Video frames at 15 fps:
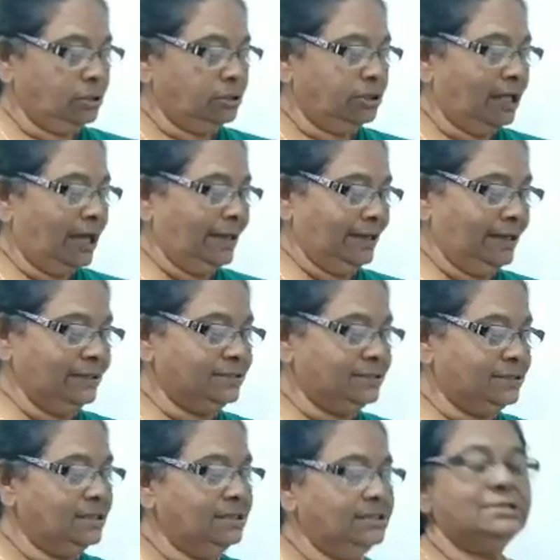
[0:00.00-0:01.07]
That is
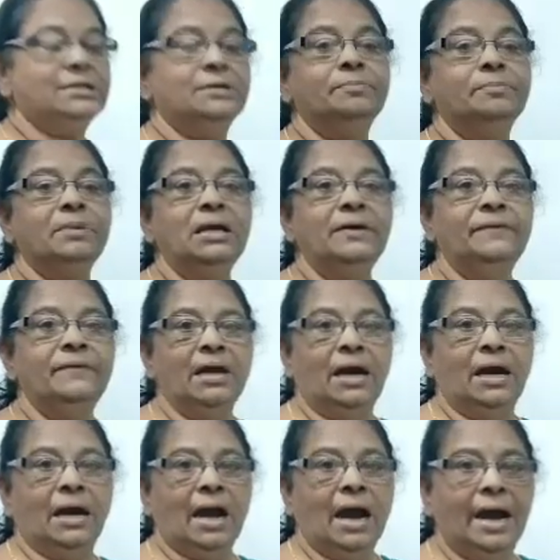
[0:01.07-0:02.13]
simply we
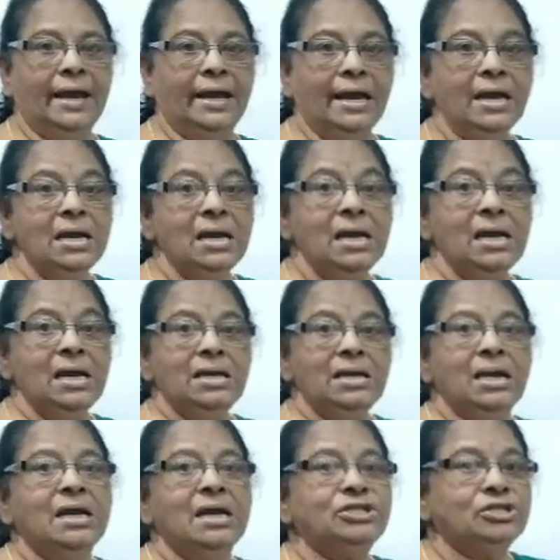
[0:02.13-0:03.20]
are adding
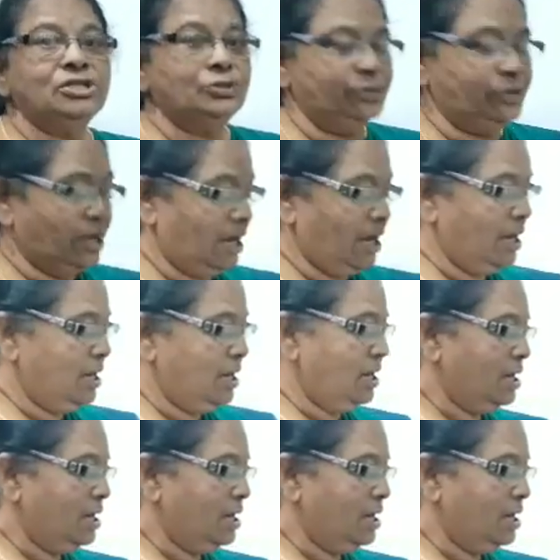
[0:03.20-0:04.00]
yes to the